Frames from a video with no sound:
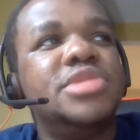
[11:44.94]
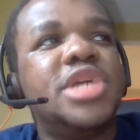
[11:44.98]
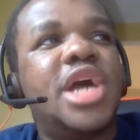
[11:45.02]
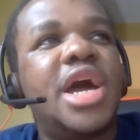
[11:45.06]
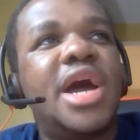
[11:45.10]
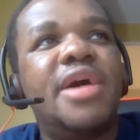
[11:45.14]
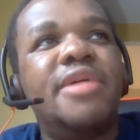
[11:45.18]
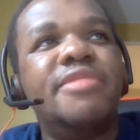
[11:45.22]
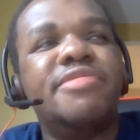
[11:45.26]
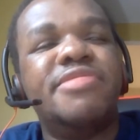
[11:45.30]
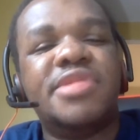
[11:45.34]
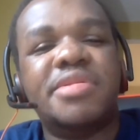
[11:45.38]

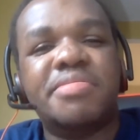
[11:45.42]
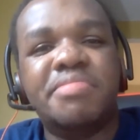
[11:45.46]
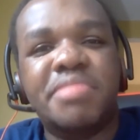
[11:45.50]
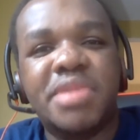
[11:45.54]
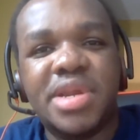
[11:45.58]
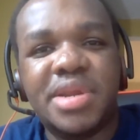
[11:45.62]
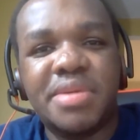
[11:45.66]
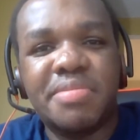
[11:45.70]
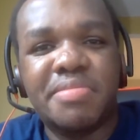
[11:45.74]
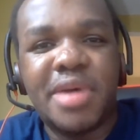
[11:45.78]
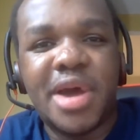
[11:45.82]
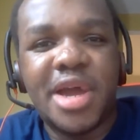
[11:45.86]
I've
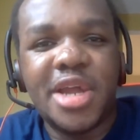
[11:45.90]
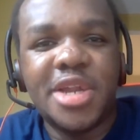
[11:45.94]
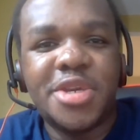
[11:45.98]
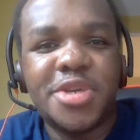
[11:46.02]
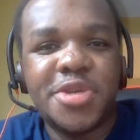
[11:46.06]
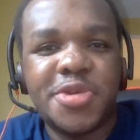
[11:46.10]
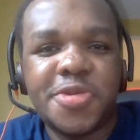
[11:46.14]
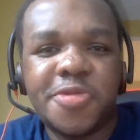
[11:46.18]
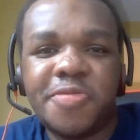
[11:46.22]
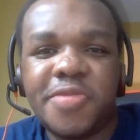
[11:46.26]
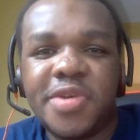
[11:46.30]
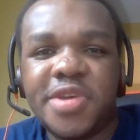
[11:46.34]
submitted my
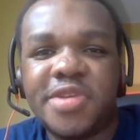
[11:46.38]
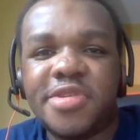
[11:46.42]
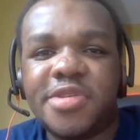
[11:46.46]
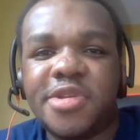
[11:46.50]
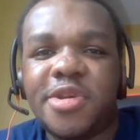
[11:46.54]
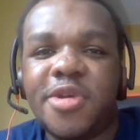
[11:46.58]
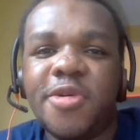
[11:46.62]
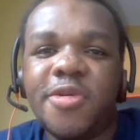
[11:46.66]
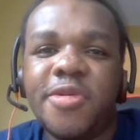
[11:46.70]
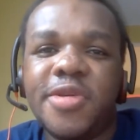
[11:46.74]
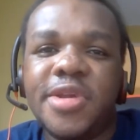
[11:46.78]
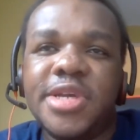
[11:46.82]
2 weeks
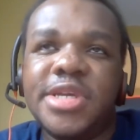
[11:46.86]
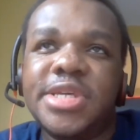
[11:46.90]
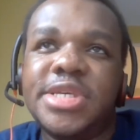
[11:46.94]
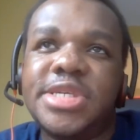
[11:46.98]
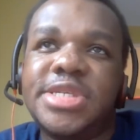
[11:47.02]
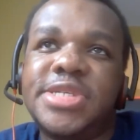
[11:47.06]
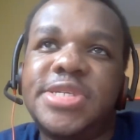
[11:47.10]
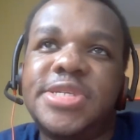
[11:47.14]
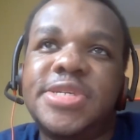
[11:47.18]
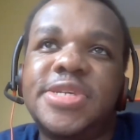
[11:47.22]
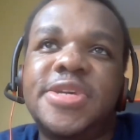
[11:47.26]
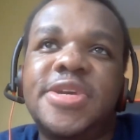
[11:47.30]

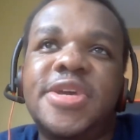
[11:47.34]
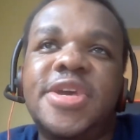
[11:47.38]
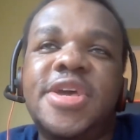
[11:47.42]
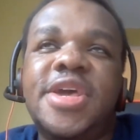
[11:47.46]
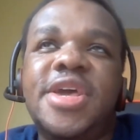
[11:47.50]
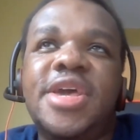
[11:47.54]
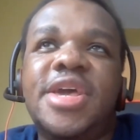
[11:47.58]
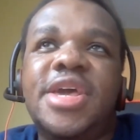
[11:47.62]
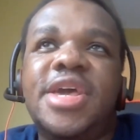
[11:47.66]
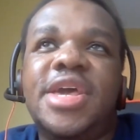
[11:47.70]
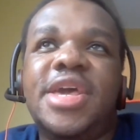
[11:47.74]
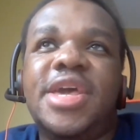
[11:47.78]
notice.
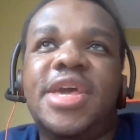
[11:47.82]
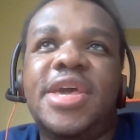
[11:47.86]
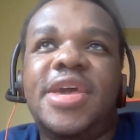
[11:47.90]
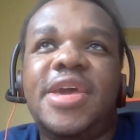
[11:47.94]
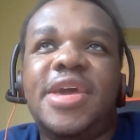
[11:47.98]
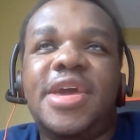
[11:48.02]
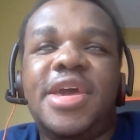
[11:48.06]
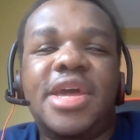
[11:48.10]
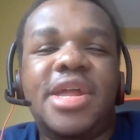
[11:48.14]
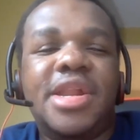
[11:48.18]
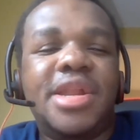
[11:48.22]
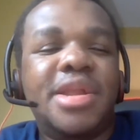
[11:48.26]

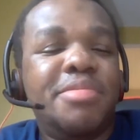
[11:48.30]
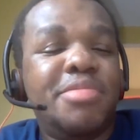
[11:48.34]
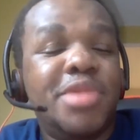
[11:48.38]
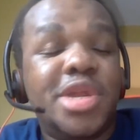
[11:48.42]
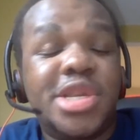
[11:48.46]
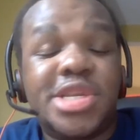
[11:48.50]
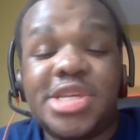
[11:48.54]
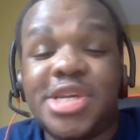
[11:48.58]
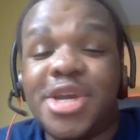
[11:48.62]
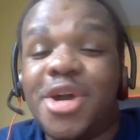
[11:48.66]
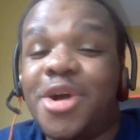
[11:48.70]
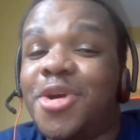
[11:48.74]
And let me
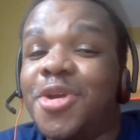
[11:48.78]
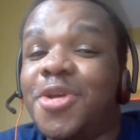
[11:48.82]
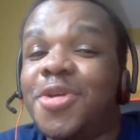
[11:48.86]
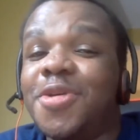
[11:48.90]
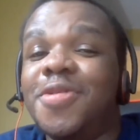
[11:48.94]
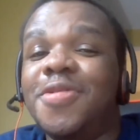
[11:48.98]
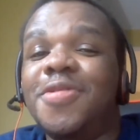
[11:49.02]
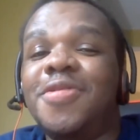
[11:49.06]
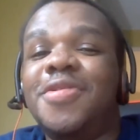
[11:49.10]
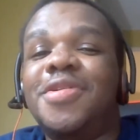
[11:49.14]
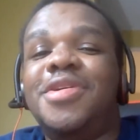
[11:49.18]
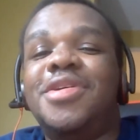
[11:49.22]
tell
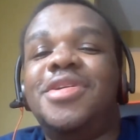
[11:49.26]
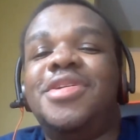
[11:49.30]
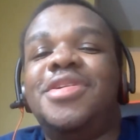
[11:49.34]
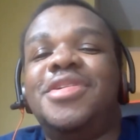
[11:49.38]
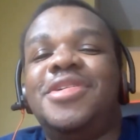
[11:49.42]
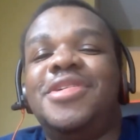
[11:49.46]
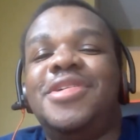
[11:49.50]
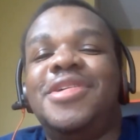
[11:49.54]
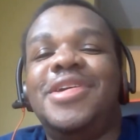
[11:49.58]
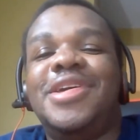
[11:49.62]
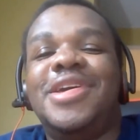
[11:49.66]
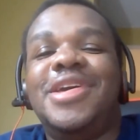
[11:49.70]
you,
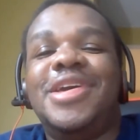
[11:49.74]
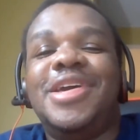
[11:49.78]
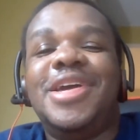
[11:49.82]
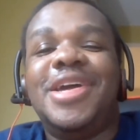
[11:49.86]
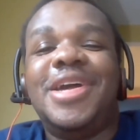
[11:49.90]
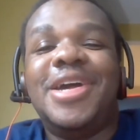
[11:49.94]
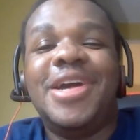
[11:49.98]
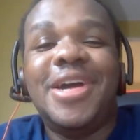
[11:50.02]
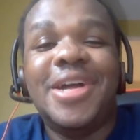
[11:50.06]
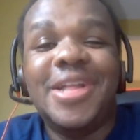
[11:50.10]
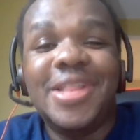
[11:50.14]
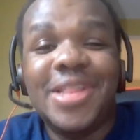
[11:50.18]

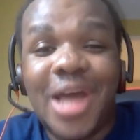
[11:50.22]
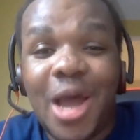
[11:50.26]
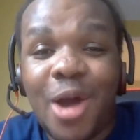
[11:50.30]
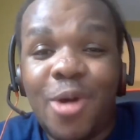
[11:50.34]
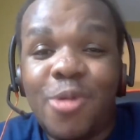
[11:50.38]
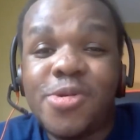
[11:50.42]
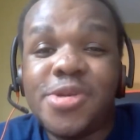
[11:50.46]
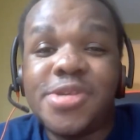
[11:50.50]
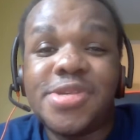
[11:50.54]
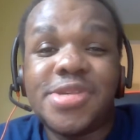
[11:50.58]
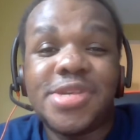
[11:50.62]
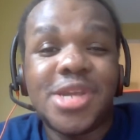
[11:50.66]

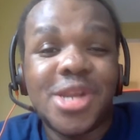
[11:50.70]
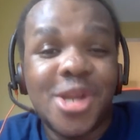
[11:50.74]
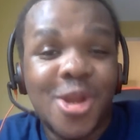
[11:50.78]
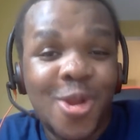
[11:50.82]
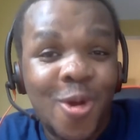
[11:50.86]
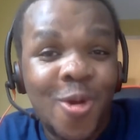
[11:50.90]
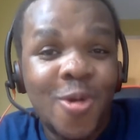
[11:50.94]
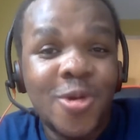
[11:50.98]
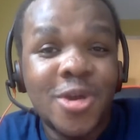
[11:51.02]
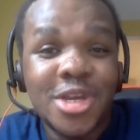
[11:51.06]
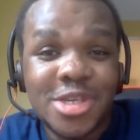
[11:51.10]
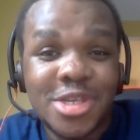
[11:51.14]
that was the
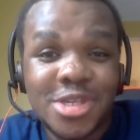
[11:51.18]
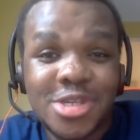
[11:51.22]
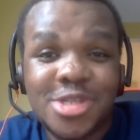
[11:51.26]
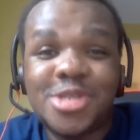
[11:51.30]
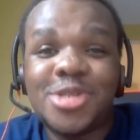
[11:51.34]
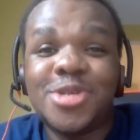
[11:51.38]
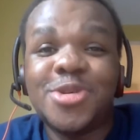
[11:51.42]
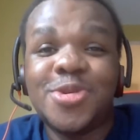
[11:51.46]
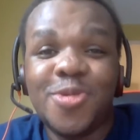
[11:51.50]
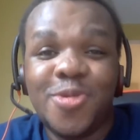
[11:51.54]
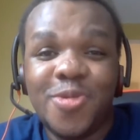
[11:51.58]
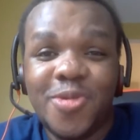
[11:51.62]

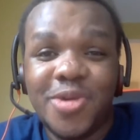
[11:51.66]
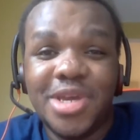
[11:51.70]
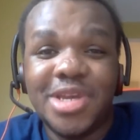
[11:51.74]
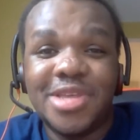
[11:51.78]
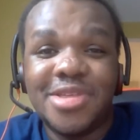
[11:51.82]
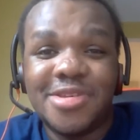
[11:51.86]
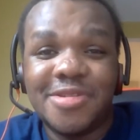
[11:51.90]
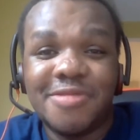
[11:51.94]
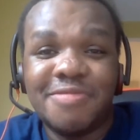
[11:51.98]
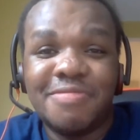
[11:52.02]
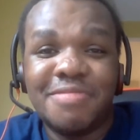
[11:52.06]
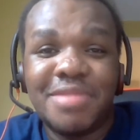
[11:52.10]
longest 2
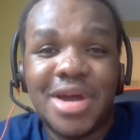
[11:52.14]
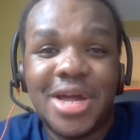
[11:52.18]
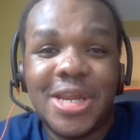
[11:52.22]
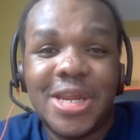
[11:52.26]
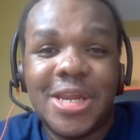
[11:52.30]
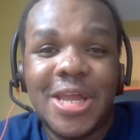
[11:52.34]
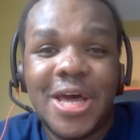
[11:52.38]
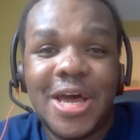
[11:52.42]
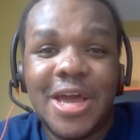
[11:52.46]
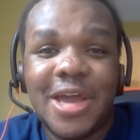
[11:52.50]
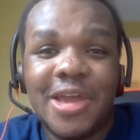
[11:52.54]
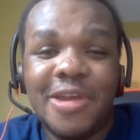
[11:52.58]
weeks of my
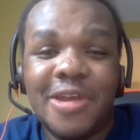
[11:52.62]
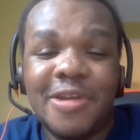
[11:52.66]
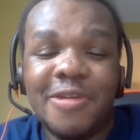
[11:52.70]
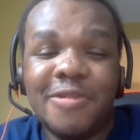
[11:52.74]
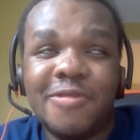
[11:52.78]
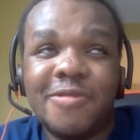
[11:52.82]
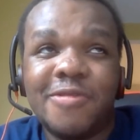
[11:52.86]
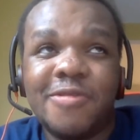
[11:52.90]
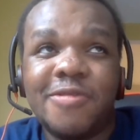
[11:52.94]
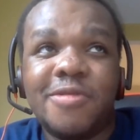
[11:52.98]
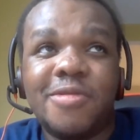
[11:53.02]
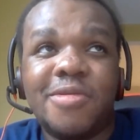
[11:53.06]
life.
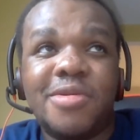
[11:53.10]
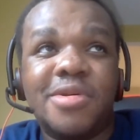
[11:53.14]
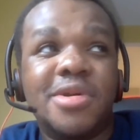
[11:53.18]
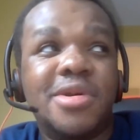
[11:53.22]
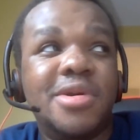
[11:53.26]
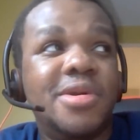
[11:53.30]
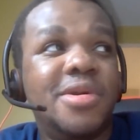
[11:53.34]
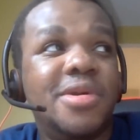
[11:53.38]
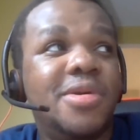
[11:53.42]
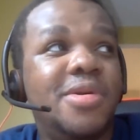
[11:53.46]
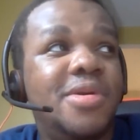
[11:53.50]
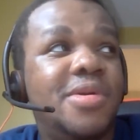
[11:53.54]

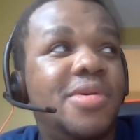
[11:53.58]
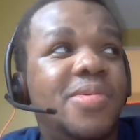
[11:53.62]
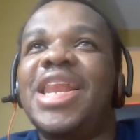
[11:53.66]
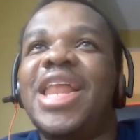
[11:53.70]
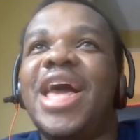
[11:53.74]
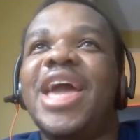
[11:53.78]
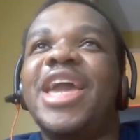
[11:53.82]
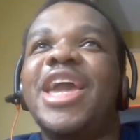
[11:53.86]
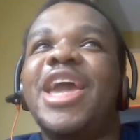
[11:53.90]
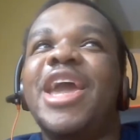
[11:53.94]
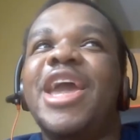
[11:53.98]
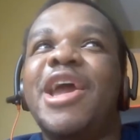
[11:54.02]

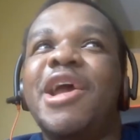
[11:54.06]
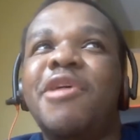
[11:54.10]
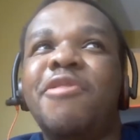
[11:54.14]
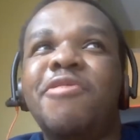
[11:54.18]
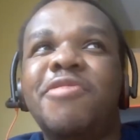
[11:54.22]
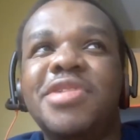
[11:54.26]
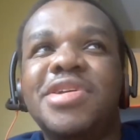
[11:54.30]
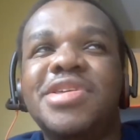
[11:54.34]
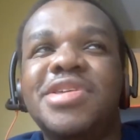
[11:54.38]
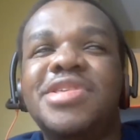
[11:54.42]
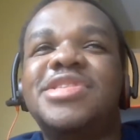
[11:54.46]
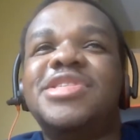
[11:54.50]
Like
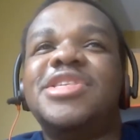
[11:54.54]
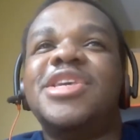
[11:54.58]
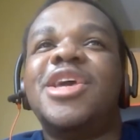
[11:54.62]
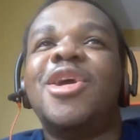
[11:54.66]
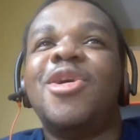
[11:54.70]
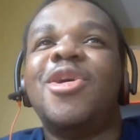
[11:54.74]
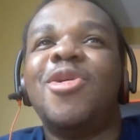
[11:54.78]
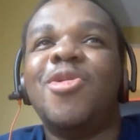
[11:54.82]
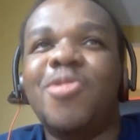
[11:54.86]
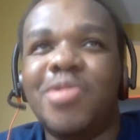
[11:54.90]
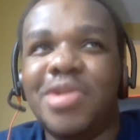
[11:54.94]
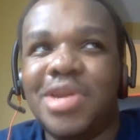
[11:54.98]
every
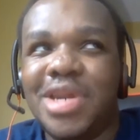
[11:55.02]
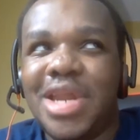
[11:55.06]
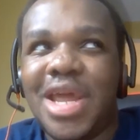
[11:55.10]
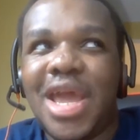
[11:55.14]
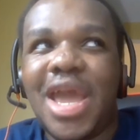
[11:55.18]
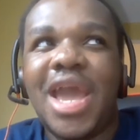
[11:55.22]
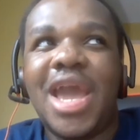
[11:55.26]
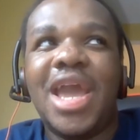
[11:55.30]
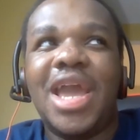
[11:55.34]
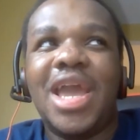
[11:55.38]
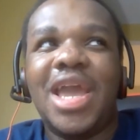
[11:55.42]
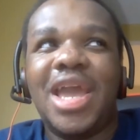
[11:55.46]
single
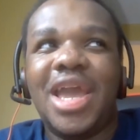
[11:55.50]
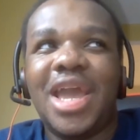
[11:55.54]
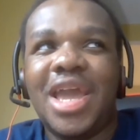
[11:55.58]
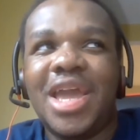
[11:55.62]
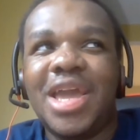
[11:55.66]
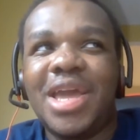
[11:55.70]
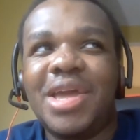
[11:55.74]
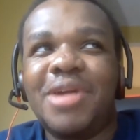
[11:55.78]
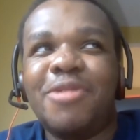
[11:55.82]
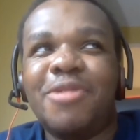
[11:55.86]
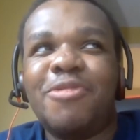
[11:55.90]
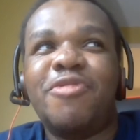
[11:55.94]
day
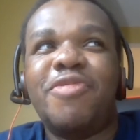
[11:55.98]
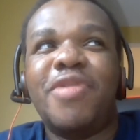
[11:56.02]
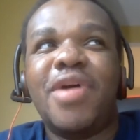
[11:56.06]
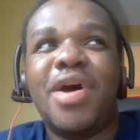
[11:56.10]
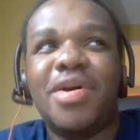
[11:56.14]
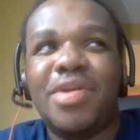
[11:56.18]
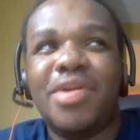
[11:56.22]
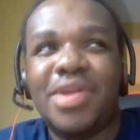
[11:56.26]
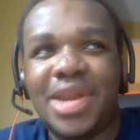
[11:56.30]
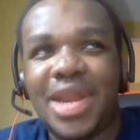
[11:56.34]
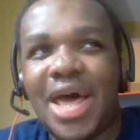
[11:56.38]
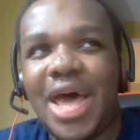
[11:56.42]

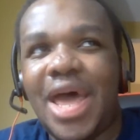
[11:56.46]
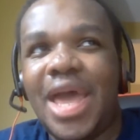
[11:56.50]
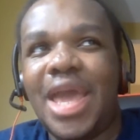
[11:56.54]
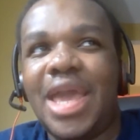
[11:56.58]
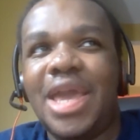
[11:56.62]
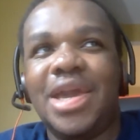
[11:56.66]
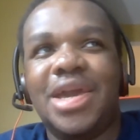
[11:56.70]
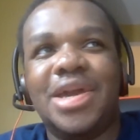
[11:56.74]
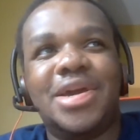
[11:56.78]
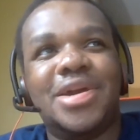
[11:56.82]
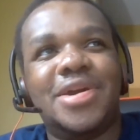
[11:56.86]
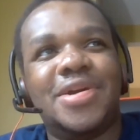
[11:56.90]
felt
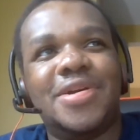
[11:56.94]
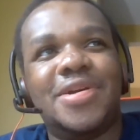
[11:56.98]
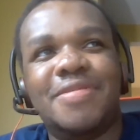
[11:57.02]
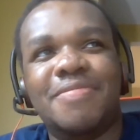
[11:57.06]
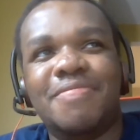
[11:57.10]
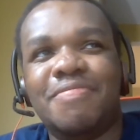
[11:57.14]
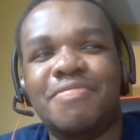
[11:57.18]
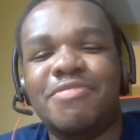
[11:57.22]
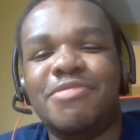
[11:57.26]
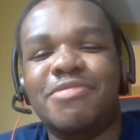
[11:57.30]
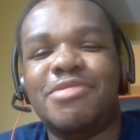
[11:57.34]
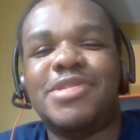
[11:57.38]
like
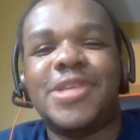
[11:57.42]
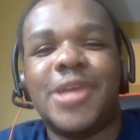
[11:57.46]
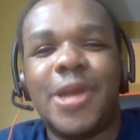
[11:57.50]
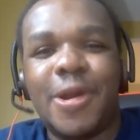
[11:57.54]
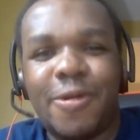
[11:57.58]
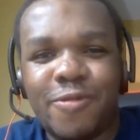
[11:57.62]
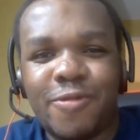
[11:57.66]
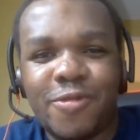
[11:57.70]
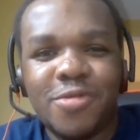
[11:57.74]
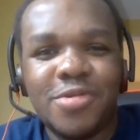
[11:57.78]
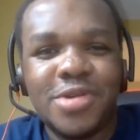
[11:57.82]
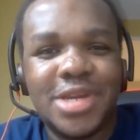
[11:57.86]

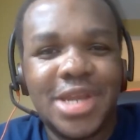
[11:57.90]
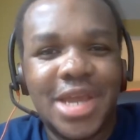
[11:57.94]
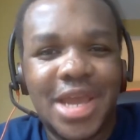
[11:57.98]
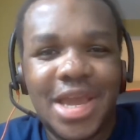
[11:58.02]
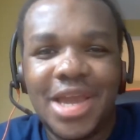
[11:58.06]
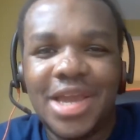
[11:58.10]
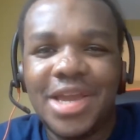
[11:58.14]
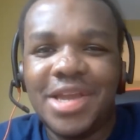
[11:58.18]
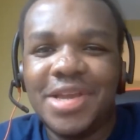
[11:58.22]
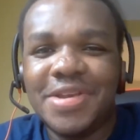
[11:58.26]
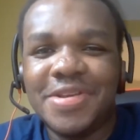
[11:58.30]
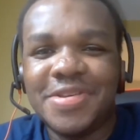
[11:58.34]
several
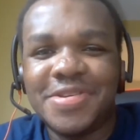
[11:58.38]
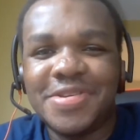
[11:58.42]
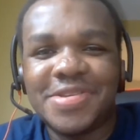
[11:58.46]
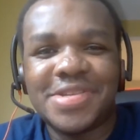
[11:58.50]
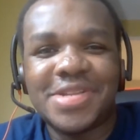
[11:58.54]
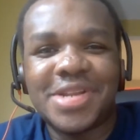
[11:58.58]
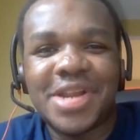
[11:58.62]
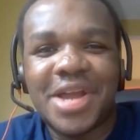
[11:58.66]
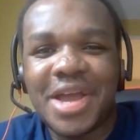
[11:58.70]
days.